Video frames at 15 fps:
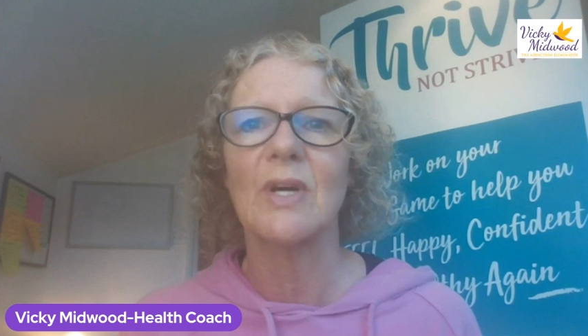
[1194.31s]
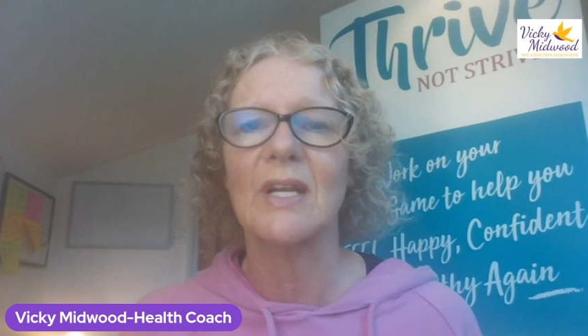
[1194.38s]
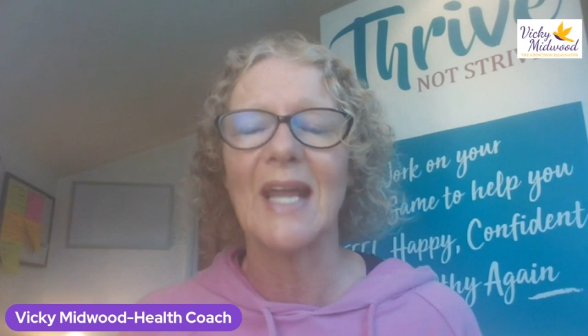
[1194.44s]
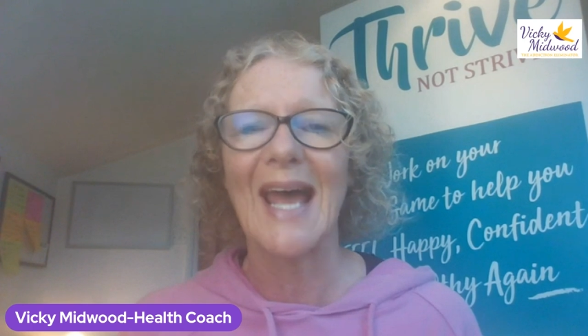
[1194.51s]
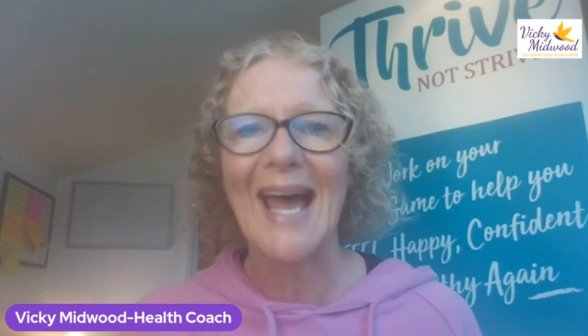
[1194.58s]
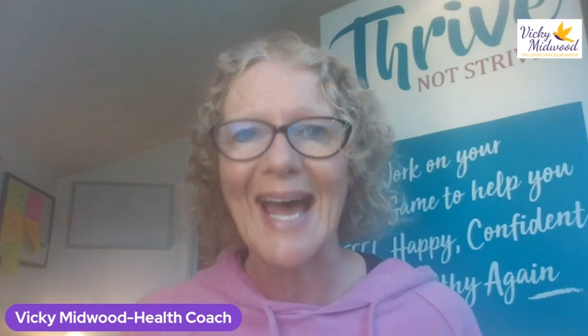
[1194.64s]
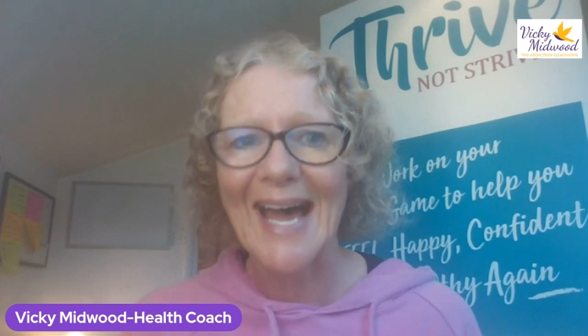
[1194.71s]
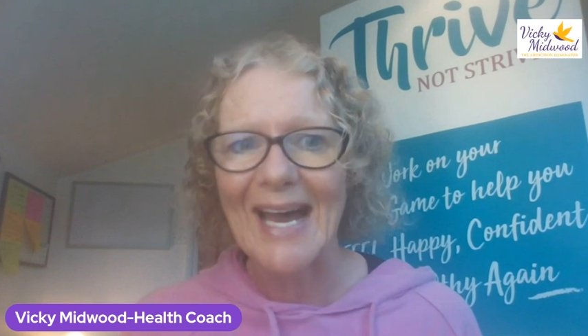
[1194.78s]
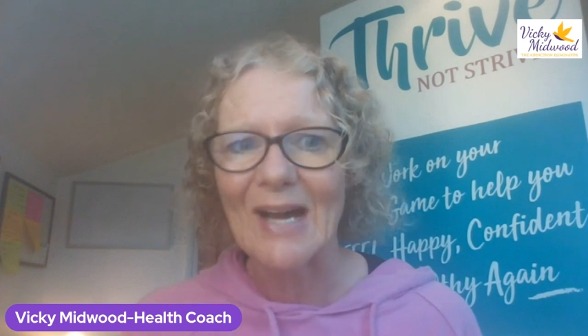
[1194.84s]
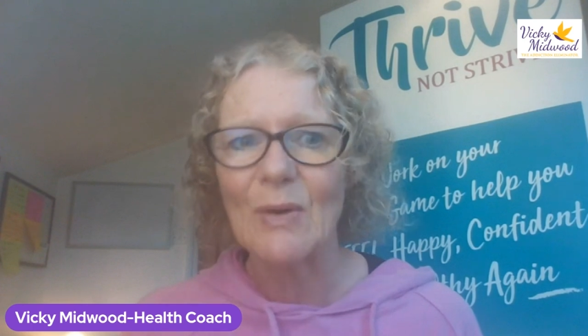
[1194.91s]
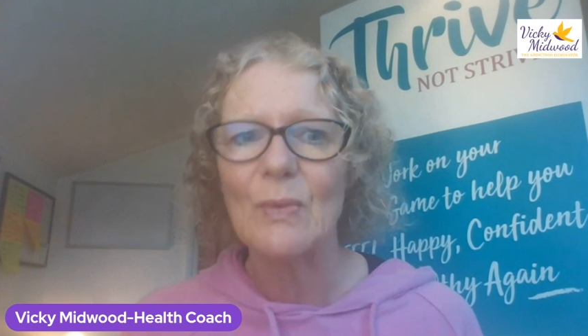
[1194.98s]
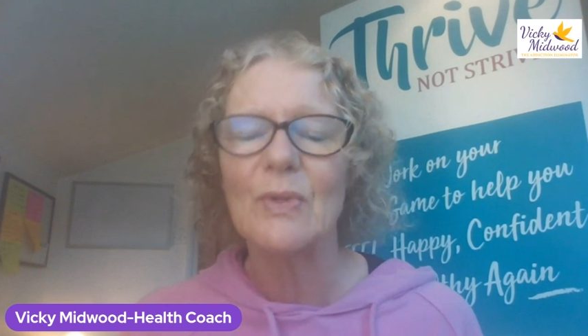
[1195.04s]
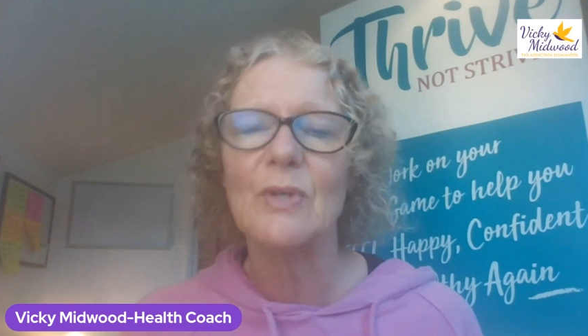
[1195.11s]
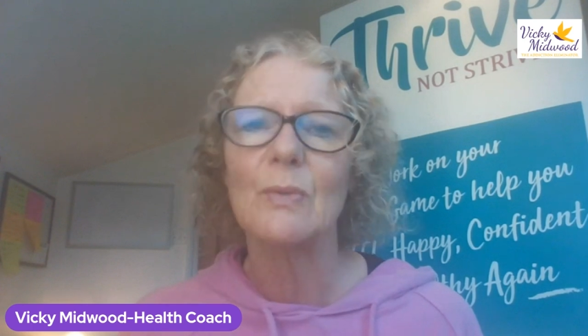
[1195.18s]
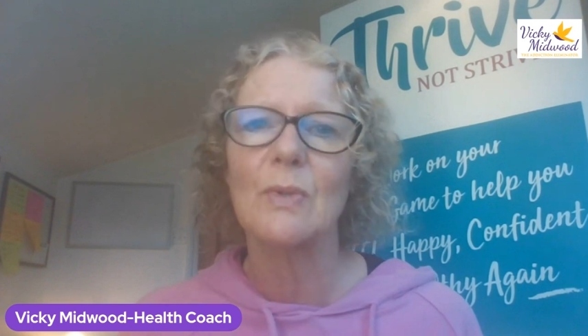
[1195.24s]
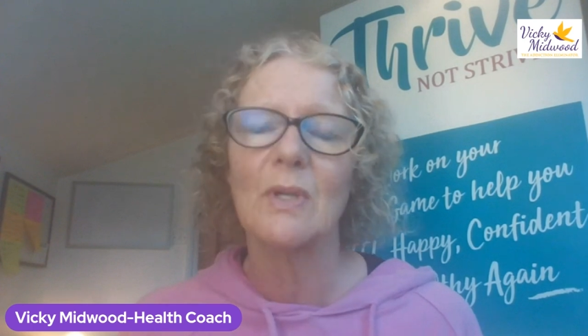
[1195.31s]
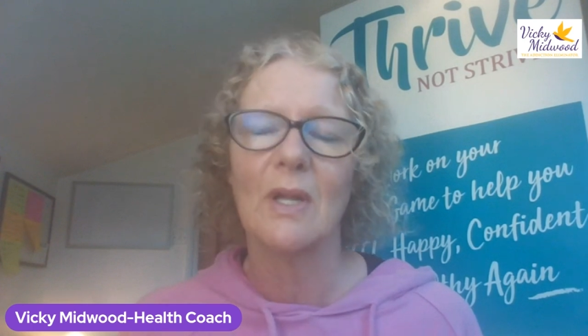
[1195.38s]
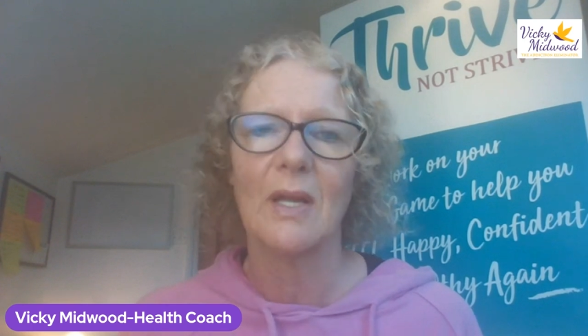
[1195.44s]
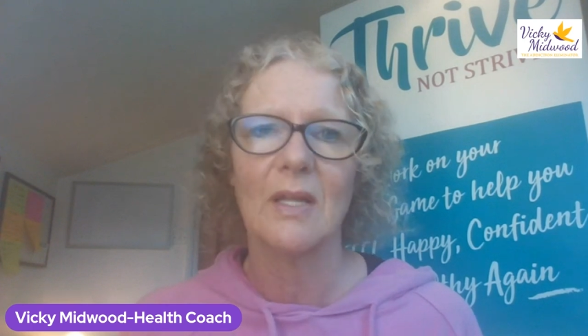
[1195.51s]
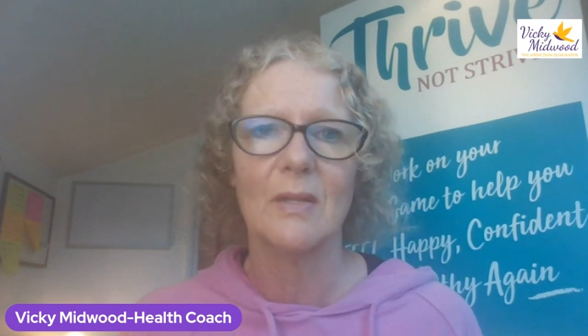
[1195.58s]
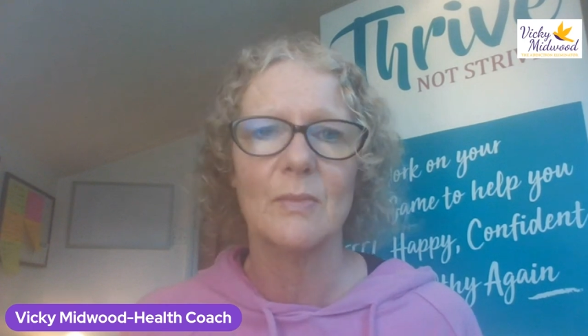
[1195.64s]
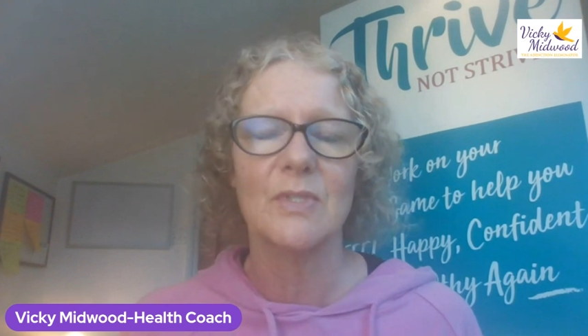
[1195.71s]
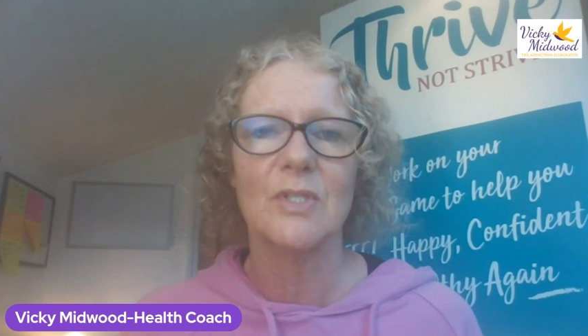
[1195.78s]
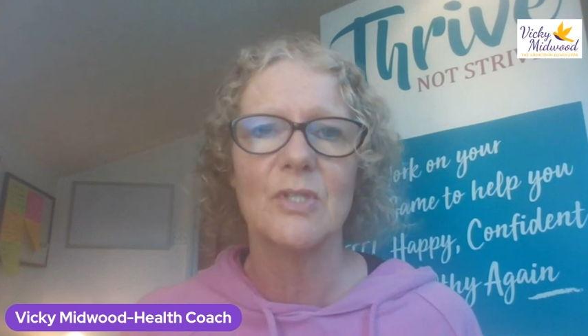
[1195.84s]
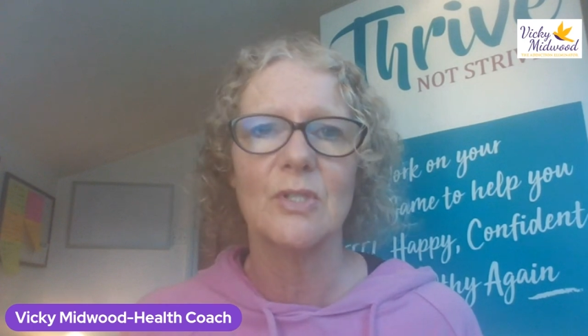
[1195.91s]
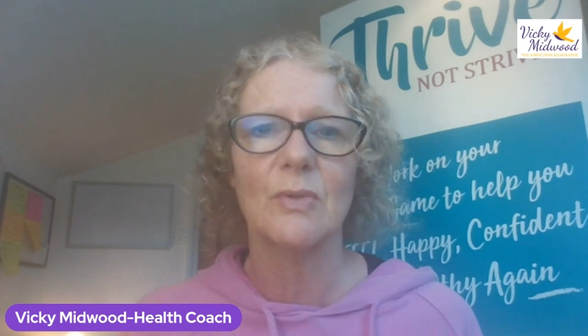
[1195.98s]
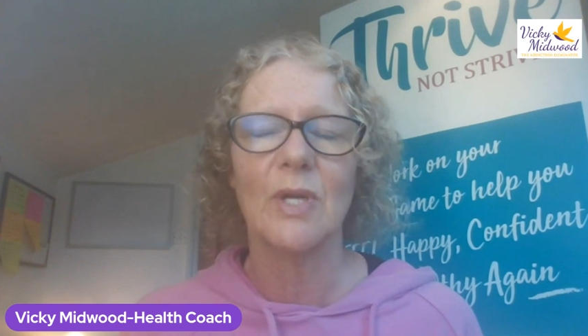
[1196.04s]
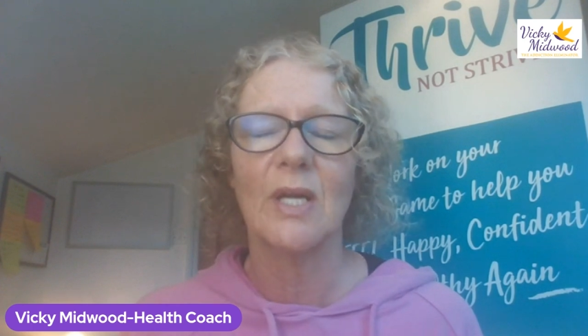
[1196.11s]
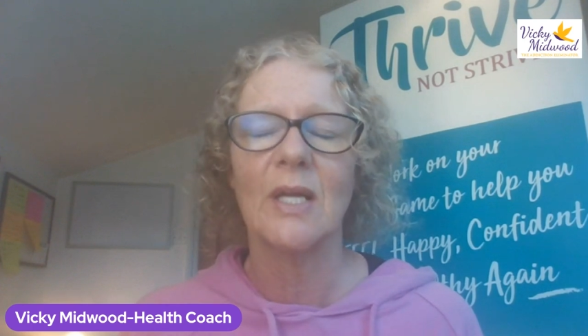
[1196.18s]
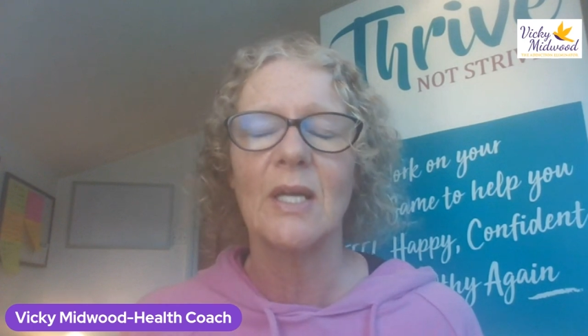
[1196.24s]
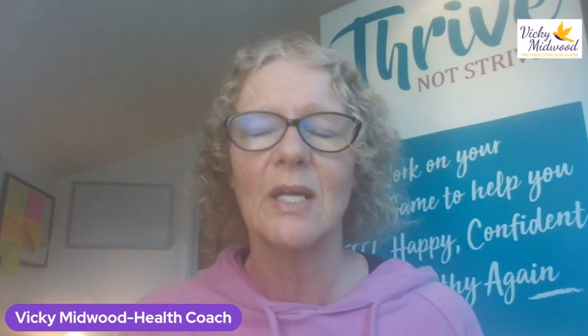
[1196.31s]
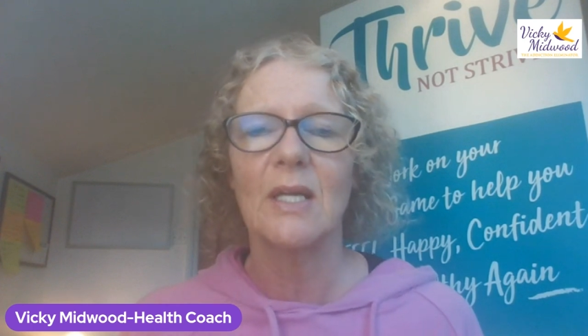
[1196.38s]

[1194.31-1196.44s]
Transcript: and how you would like them to do it.